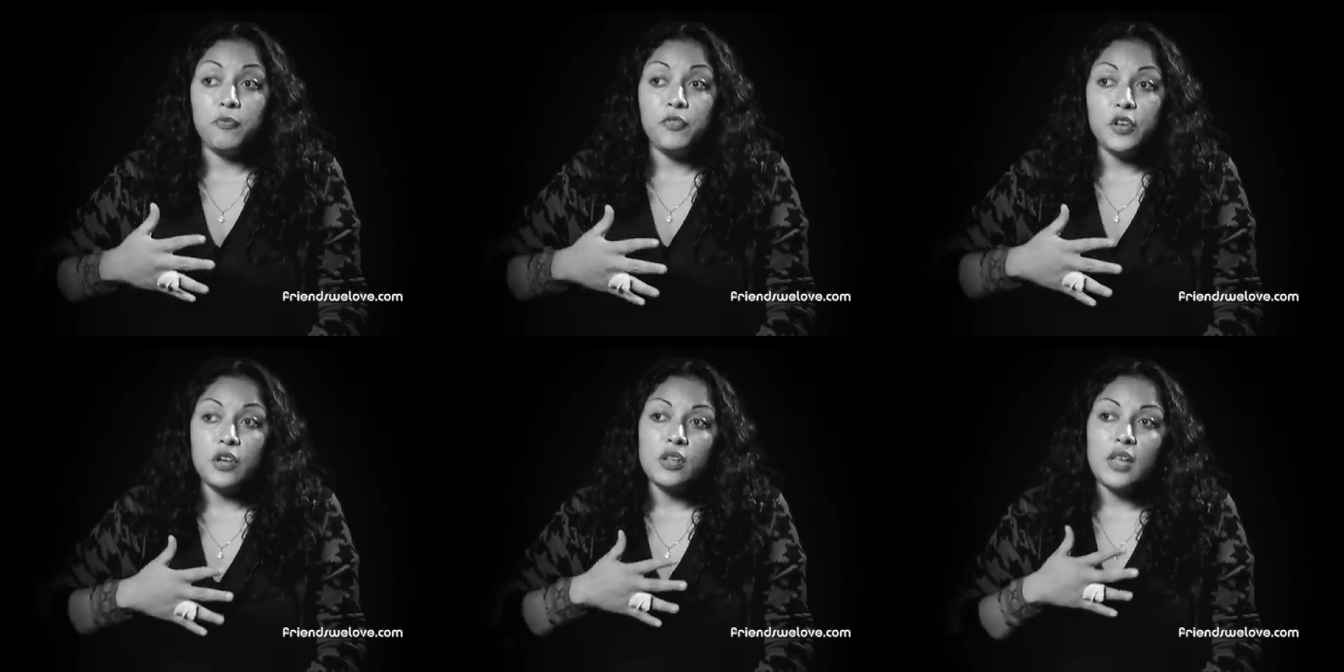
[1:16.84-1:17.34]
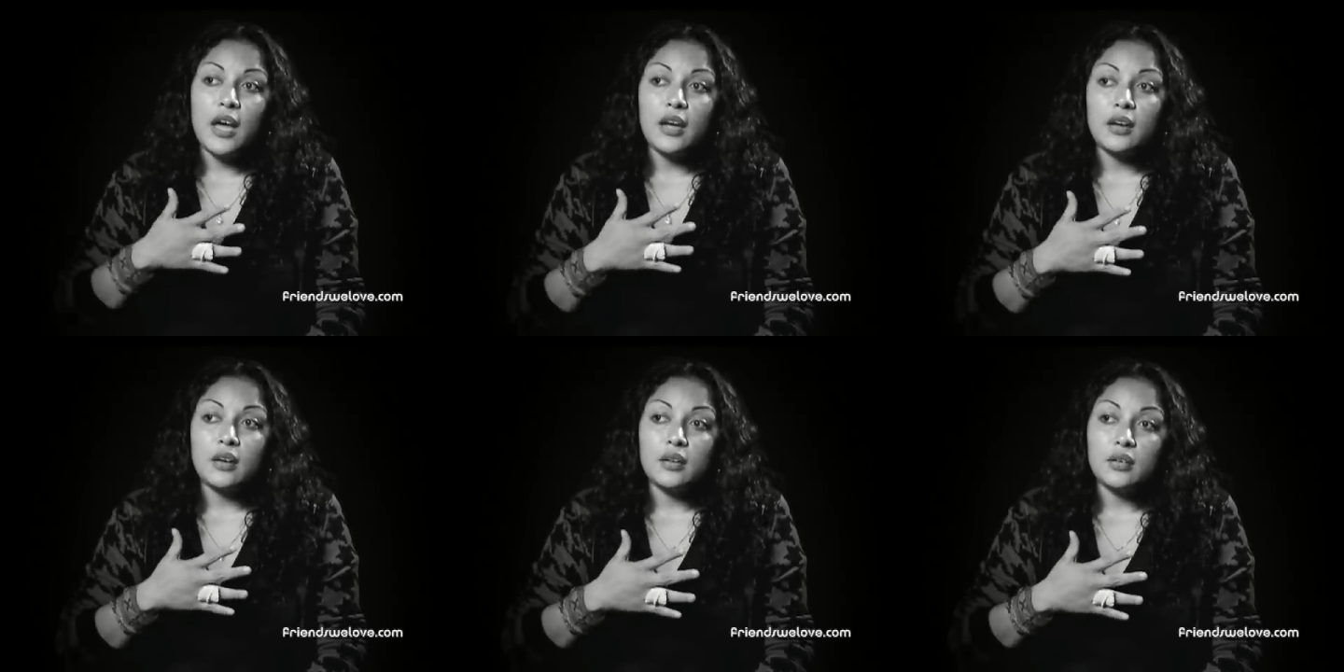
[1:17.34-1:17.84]
feel
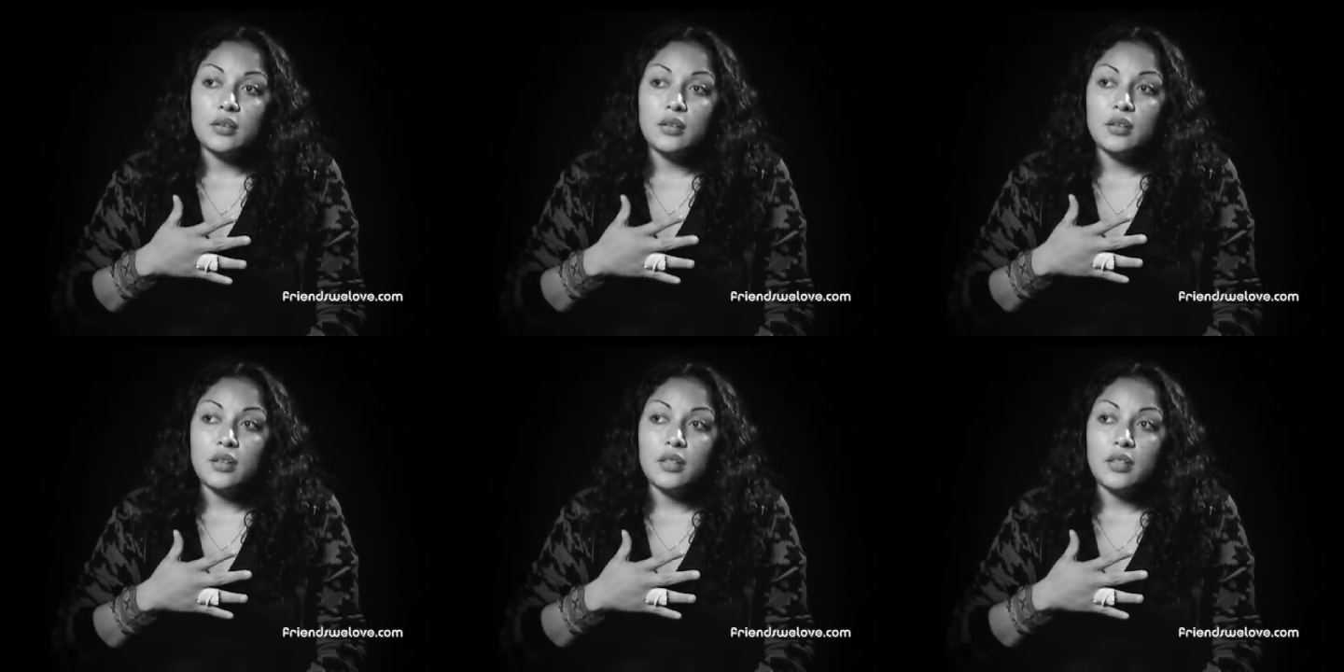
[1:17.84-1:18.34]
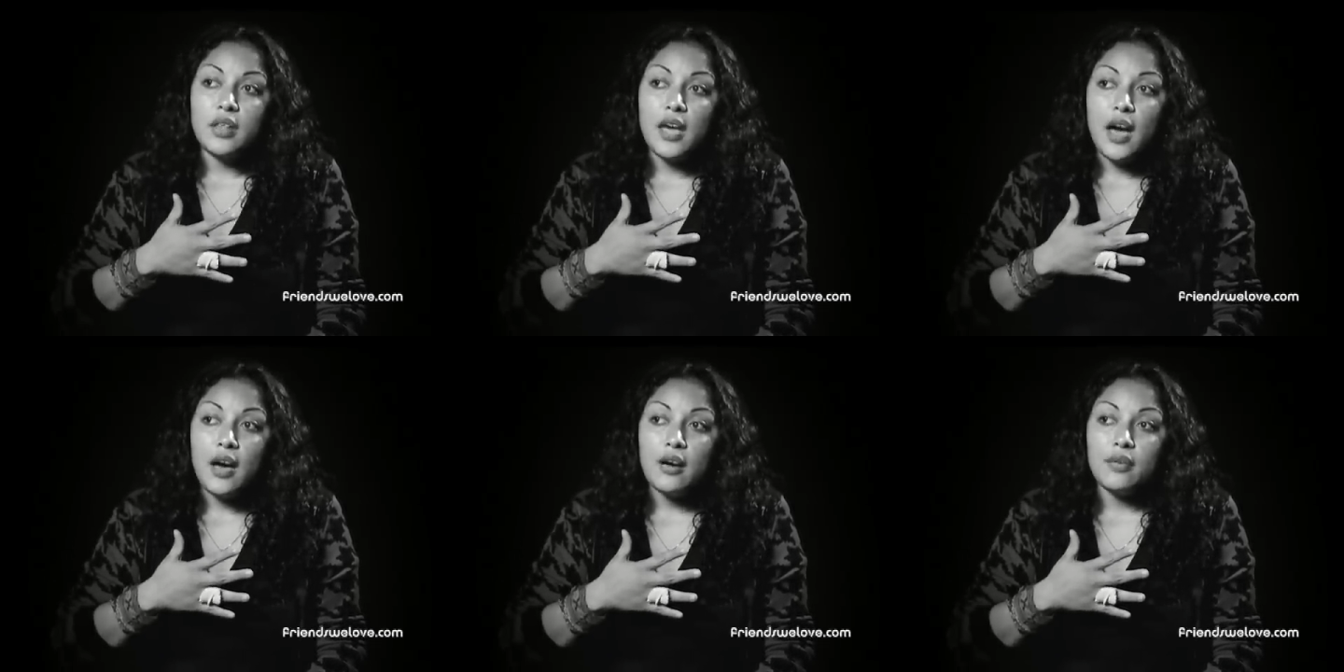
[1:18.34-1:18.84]
like they
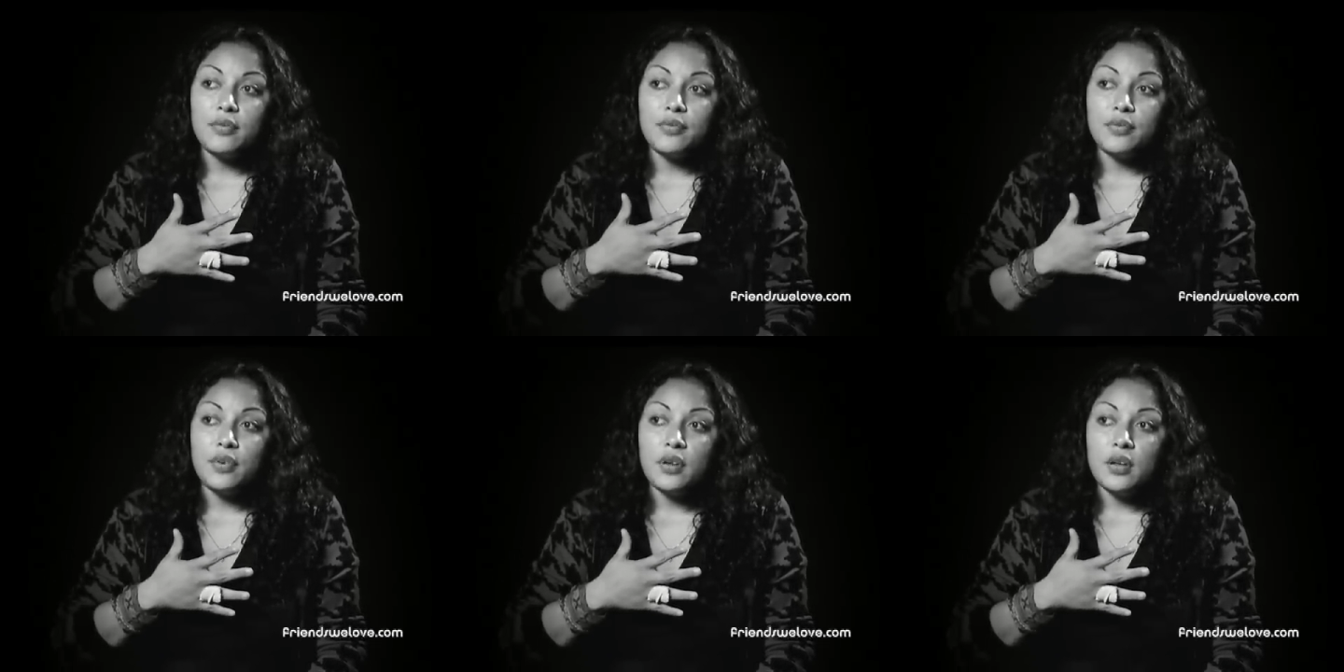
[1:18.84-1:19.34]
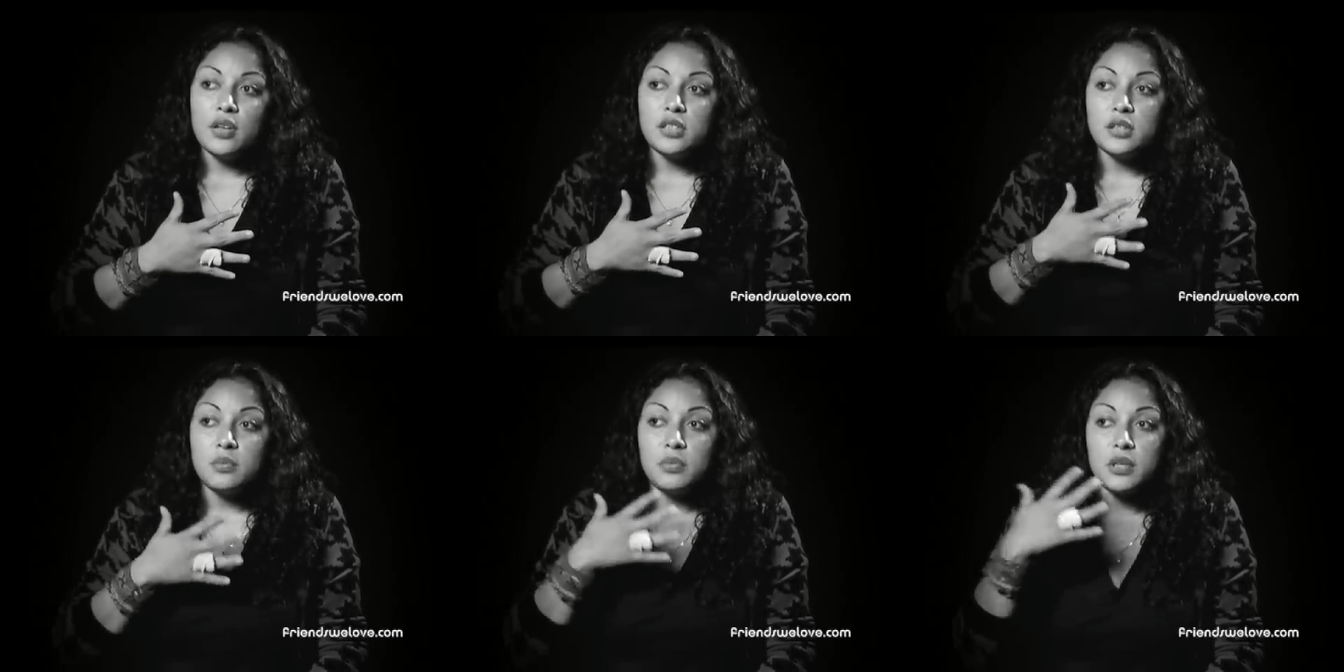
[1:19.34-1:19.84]
have
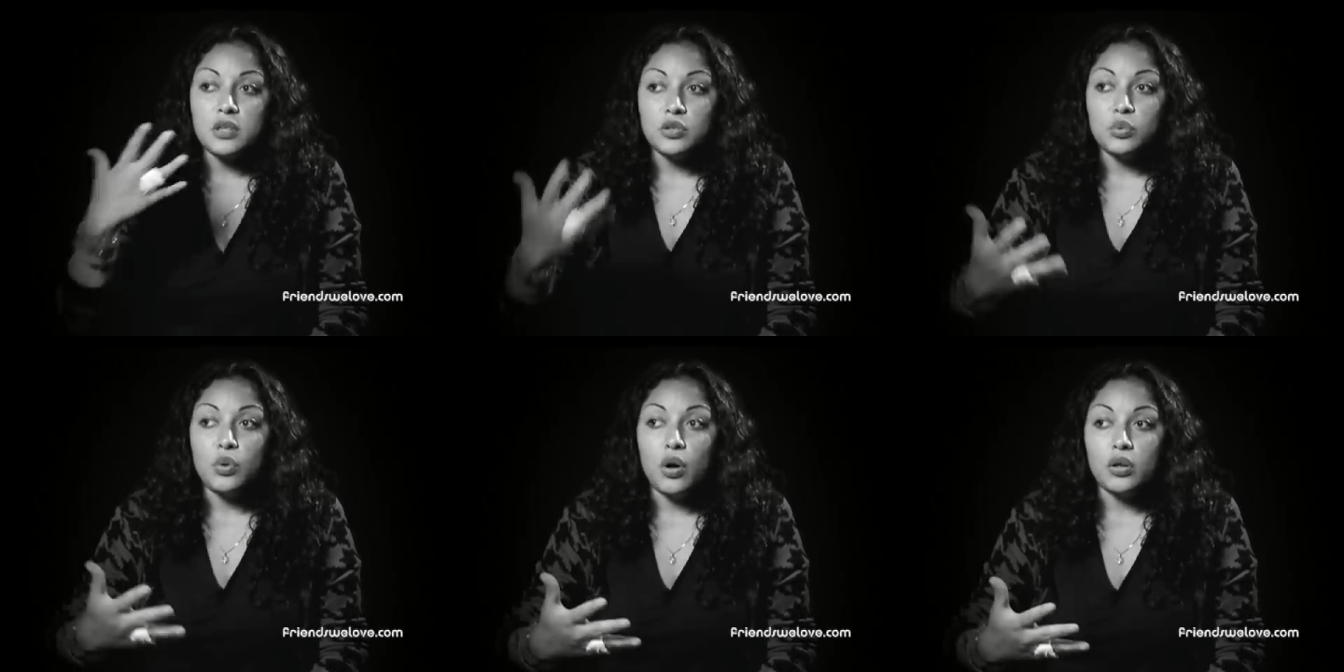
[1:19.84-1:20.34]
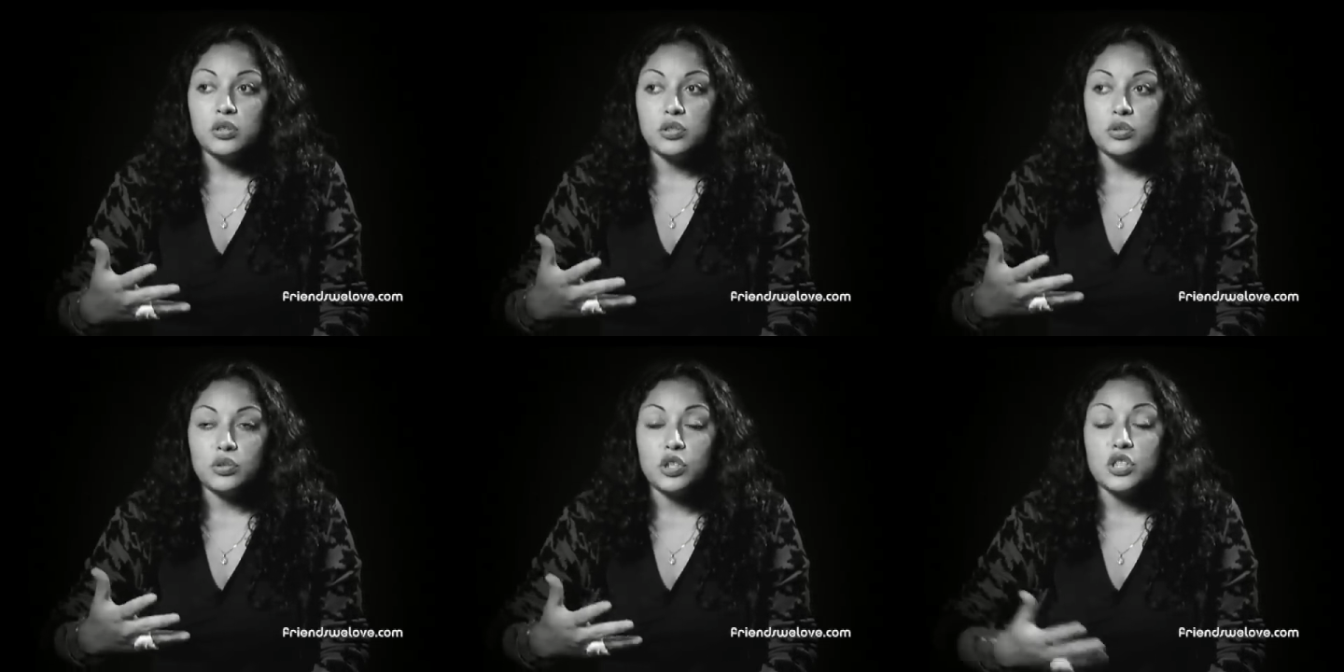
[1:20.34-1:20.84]
something to
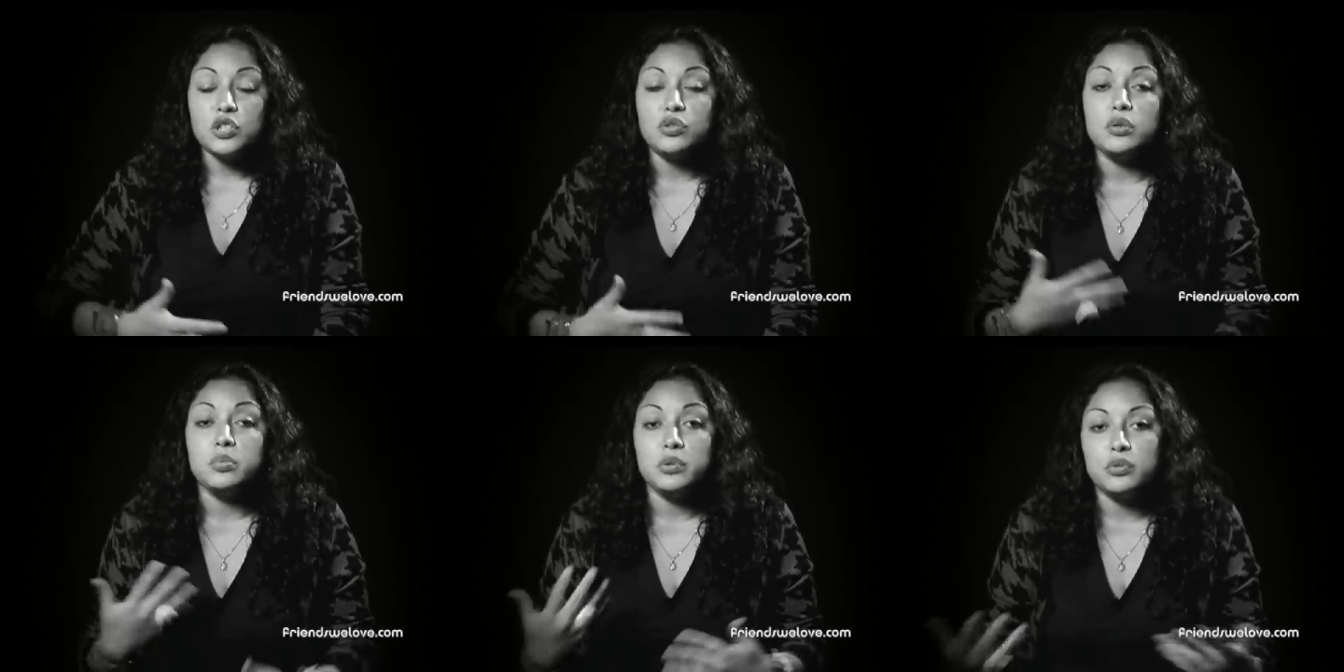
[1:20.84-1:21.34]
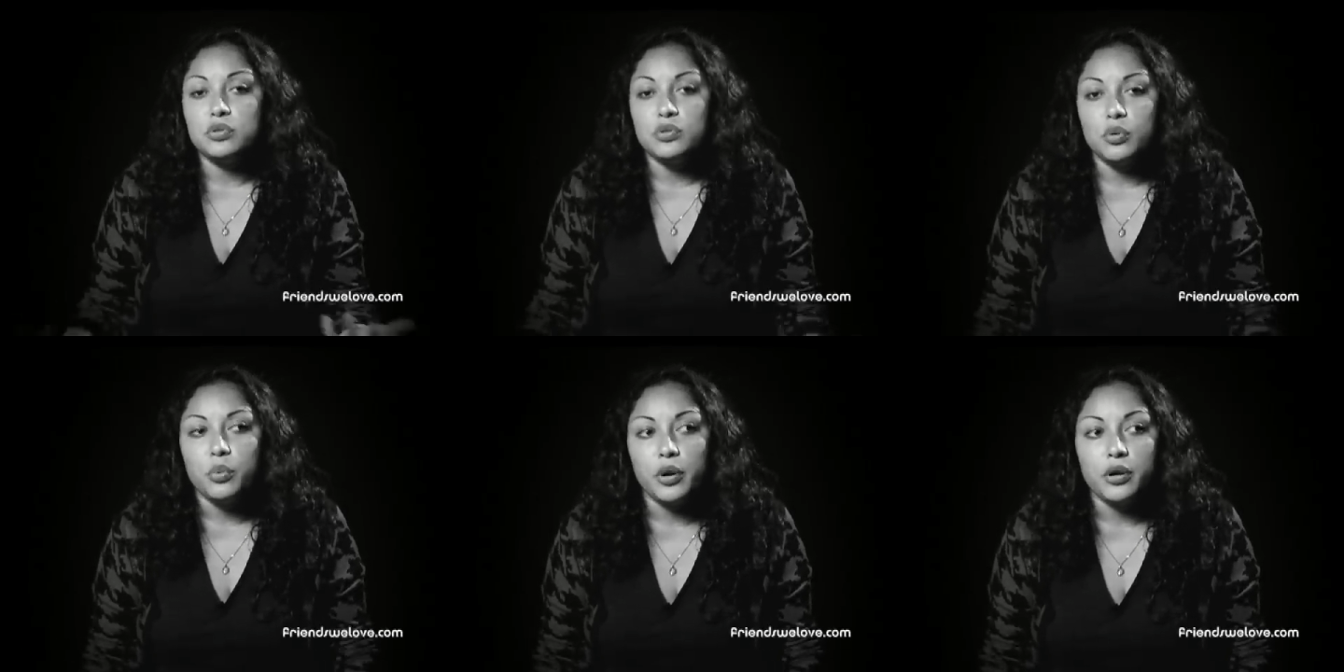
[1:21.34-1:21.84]
also contribute to
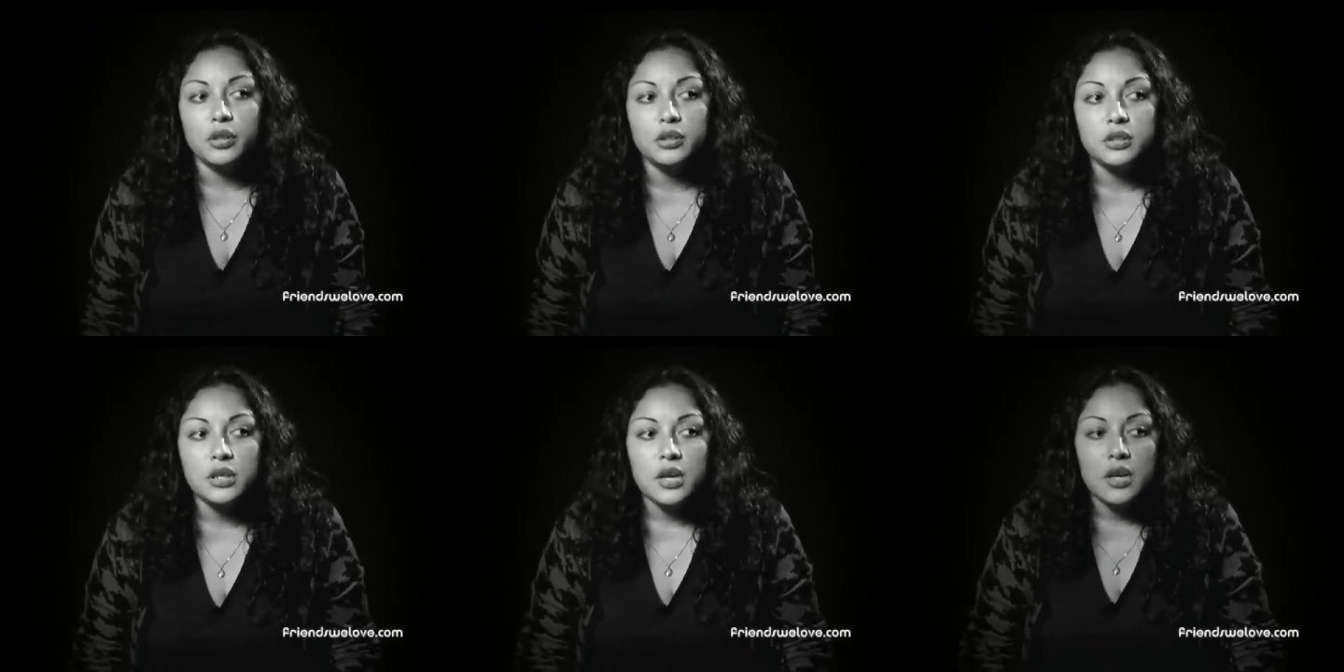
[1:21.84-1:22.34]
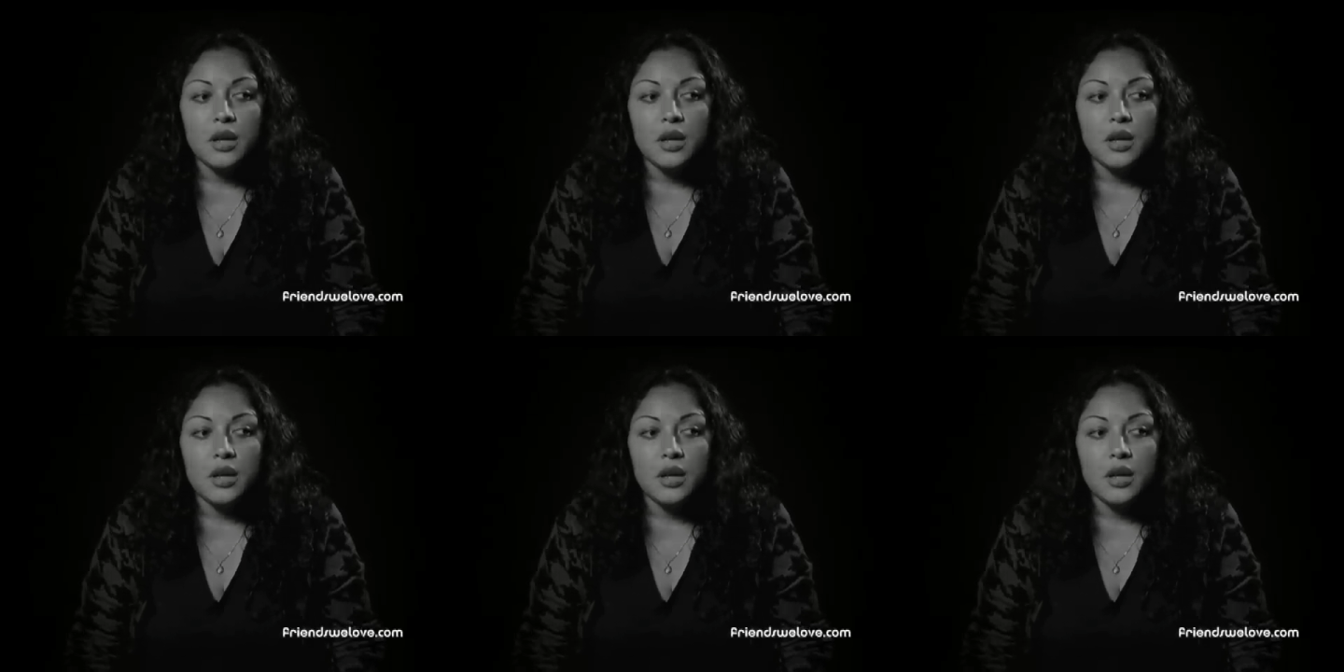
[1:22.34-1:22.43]
the world.